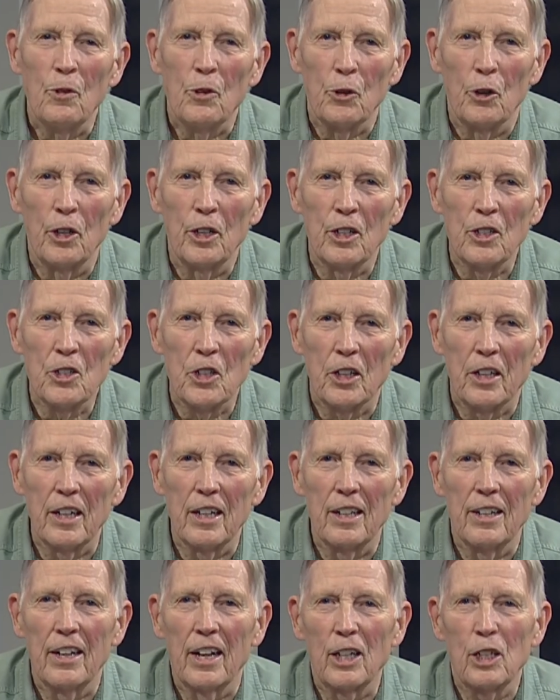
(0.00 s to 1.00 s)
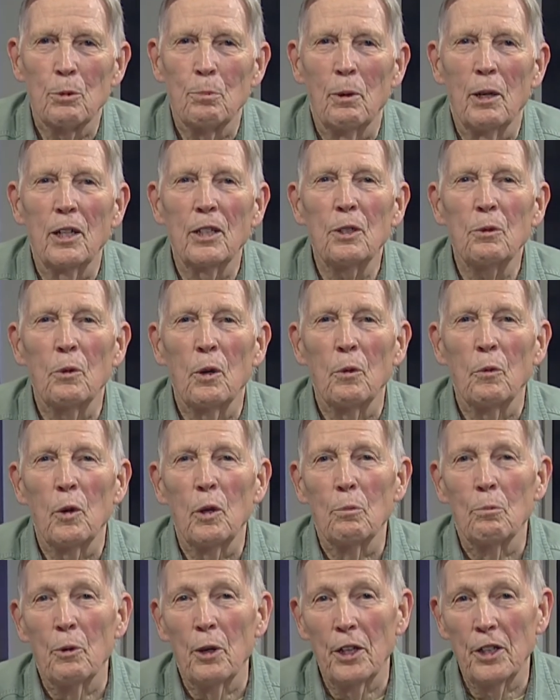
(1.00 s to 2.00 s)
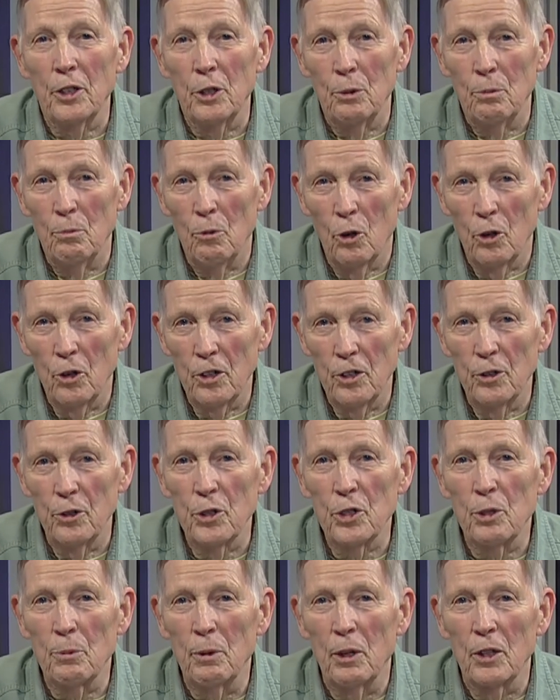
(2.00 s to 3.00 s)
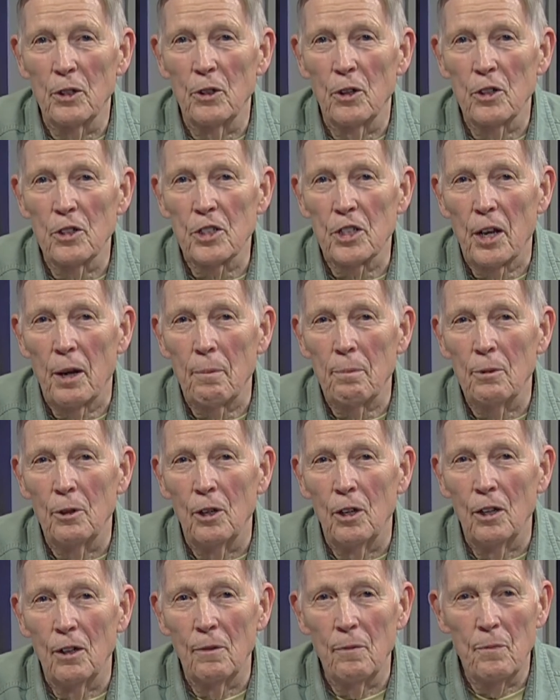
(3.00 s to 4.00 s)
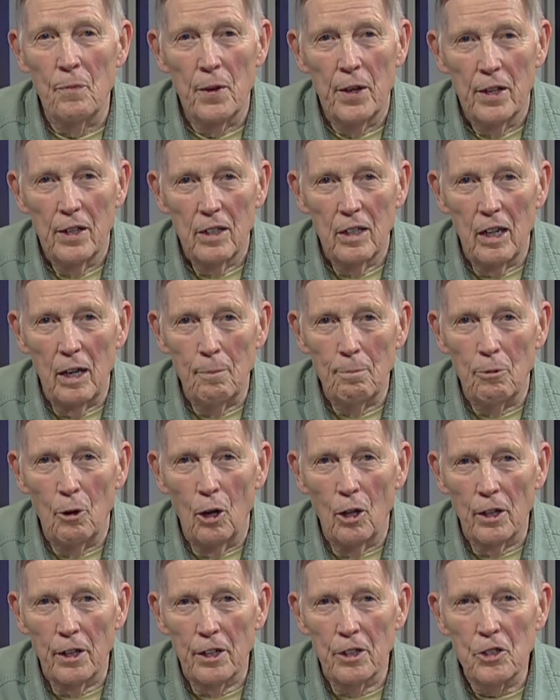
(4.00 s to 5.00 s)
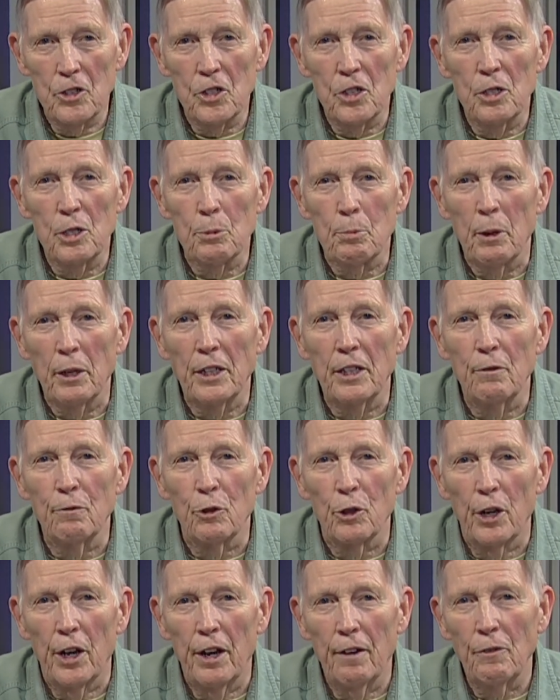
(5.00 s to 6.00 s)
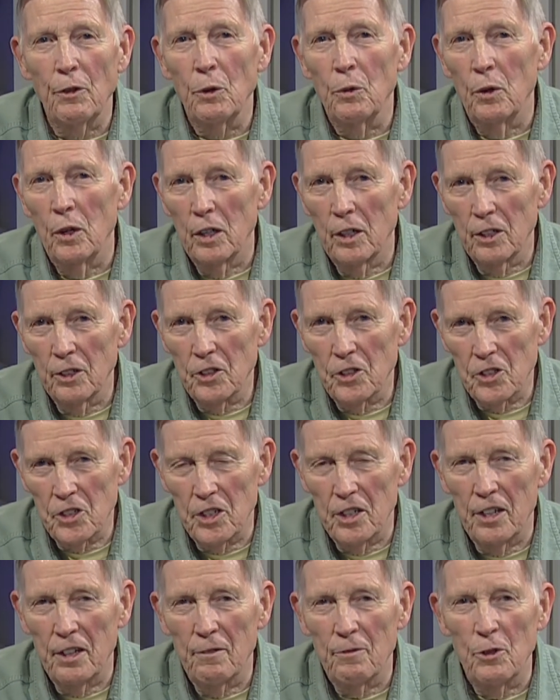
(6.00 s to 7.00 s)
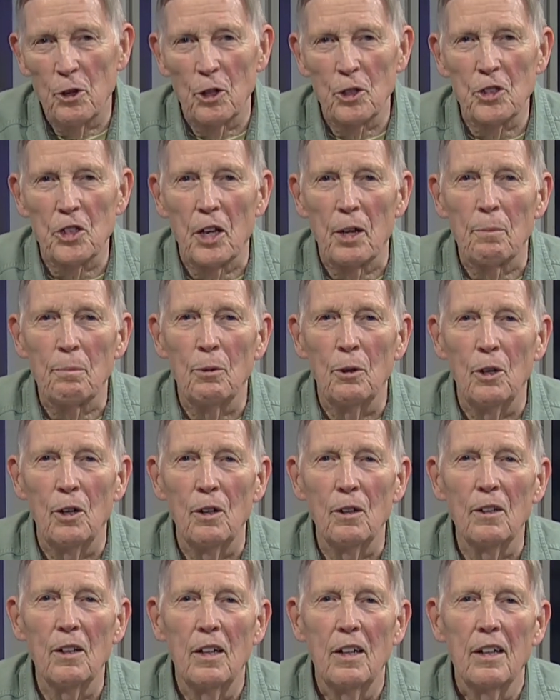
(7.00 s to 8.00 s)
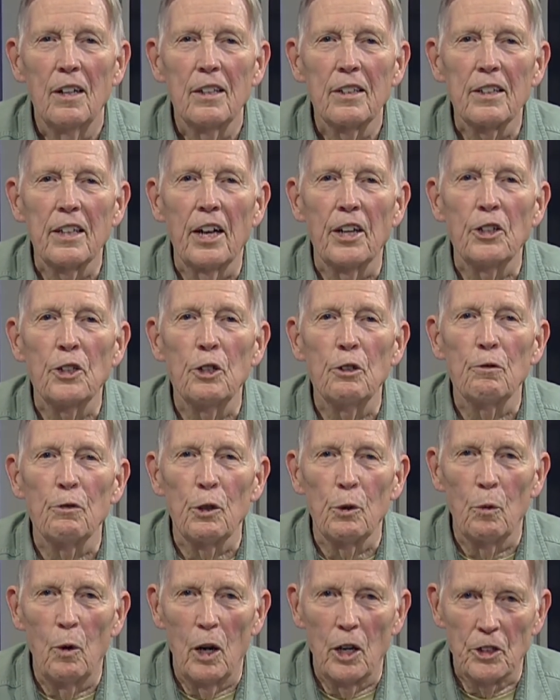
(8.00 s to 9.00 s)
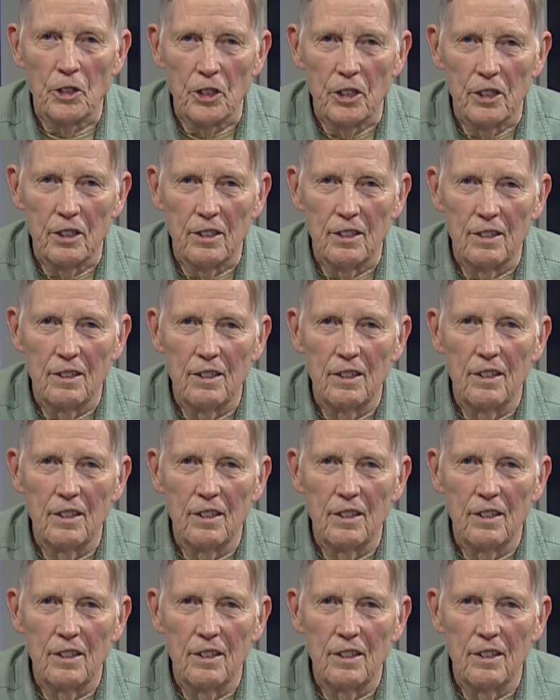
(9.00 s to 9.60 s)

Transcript: Join us again next month when we'll bring you more news about North St. Paul. I'm Paul Anderson, speaking for everyone at the City of North St. Paul. Thank you for watching.